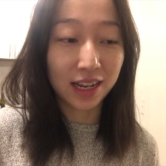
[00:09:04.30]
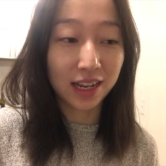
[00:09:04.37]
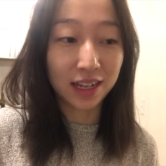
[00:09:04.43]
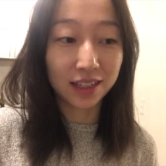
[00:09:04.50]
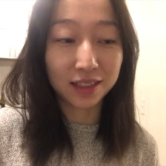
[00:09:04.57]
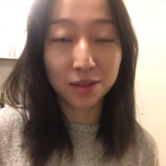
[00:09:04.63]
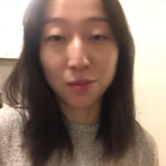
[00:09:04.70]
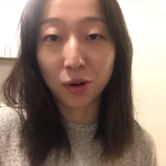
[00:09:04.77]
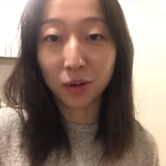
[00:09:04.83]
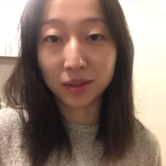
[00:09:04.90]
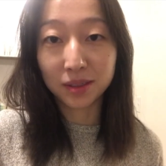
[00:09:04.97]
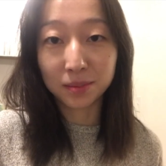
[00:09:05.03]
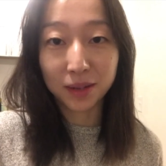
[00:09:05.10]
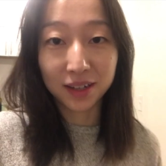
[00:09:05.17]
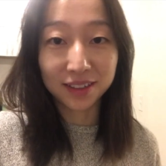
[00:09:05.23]
and tomorrow
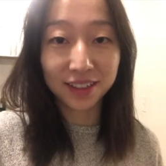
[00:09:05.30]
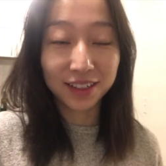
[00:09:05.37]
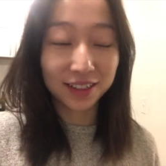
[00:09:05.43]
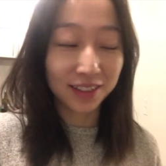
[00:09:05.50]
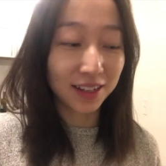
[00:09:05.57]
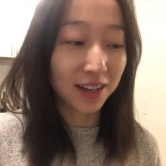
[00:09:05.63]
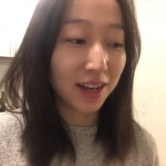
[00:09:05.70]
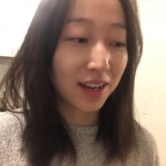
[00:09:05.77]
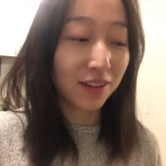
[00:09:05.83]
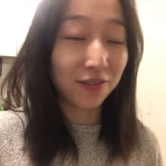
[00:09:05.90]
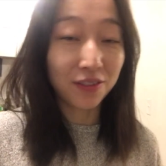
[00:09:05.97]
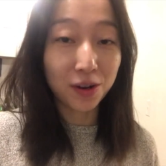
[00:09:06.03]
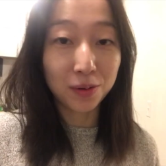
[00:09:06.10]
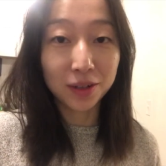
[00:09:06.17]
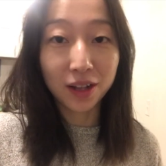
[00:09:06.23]
is Monday.
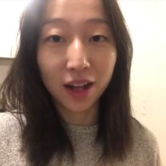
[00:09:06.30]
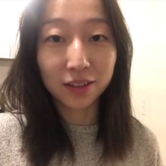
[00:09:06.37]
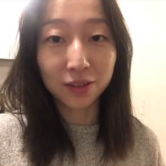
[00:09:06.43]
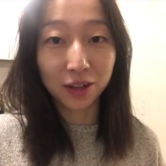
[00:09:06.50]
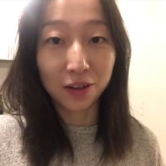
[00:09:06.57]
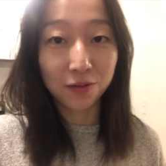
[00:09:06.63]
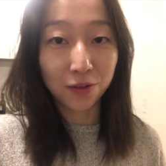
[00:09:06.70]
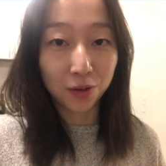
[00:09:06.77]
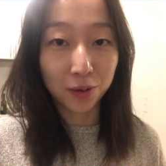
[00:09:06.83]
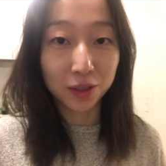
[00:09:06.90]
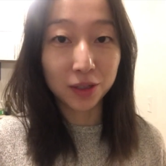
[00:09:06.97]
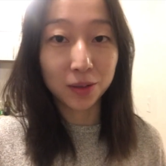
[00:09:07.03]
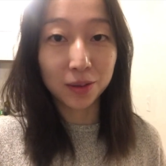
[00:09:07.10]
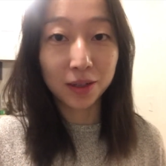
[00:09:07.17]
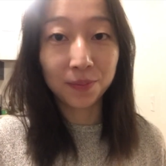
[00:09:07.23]
Very not looking forward
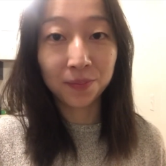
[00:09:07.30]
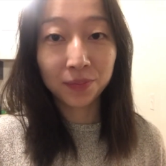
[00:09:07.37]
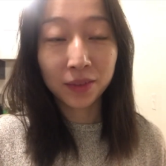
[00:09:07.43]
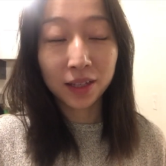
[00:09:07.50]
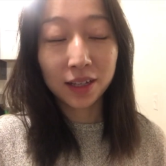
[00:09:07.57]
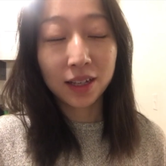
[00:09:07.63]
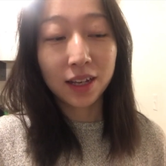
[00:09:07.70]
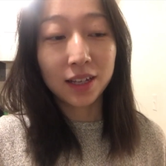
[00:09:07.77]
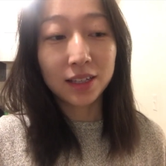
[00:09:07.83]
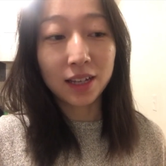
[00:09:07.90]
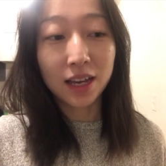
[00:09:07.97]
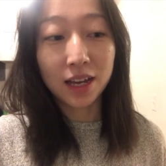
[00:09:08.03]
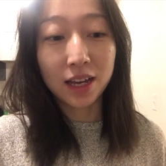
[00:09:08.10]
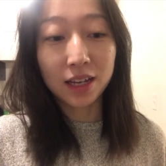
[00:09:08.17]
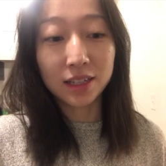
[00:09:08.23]
to it.
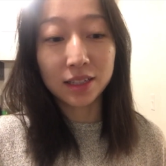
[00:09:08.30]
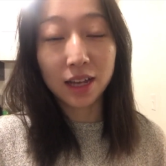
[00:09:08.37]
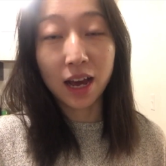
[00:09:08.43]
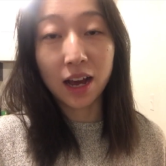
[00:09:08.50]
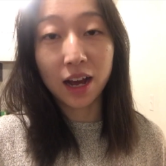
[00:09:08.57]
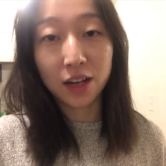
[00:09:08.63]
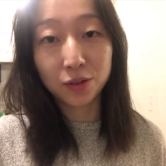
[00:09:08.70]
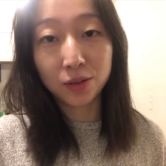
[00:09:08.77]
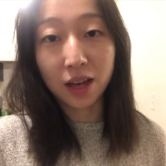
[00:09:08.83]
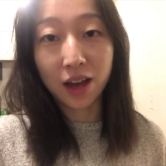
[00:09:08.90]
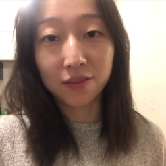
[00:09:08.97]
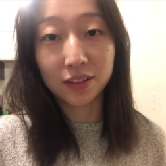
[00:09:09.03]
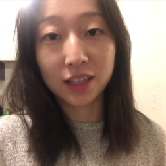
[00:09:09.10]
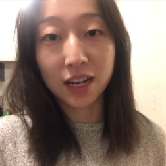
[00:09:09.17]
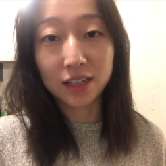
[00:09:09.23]
And I actually
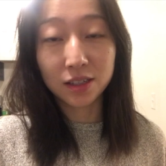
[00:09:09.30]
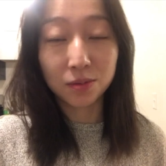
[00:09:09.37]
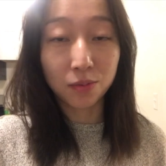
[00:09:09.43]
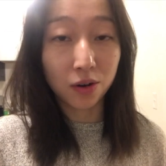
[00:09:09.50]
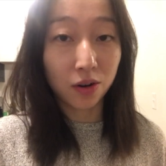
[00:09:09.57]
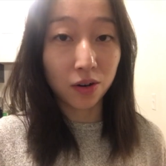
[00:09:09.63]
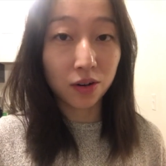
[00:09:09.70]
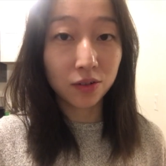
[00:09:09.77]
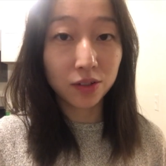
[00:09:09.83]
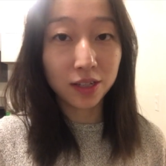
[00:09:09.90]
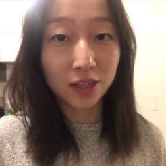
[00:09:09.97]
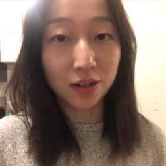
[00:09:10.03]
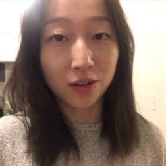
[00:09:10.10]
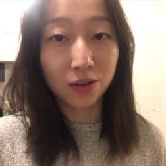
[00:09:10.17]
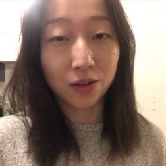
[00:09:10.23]
have class tomorrow,
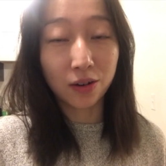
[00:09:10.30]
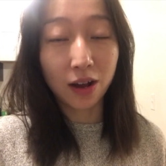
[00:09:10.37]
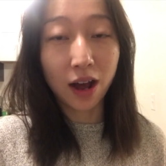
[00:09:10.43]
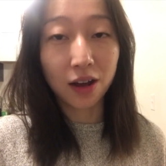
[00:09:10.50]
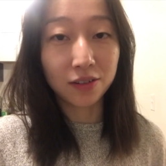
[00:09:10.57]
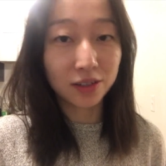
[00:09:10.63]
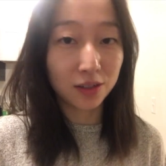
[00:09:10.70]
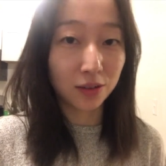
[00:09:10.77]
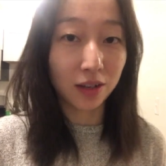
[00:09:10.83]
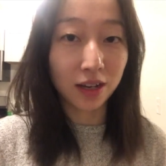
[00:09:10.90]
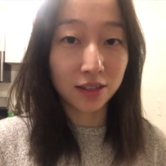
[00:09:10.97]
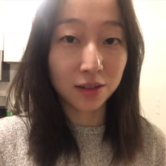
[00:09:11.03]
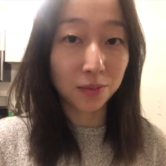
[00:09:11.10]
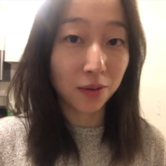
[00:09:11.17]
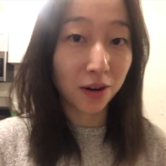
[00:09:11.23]
so I'll see you guys
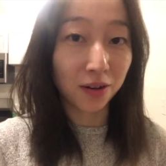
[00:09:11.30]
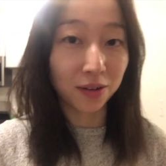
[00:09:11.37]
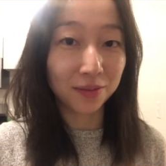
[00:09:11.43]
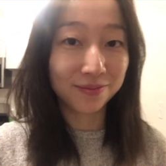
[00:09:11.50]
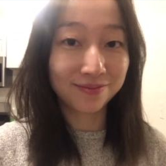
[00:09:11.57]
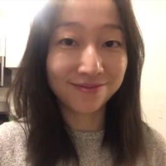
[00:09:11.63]
tomorrow.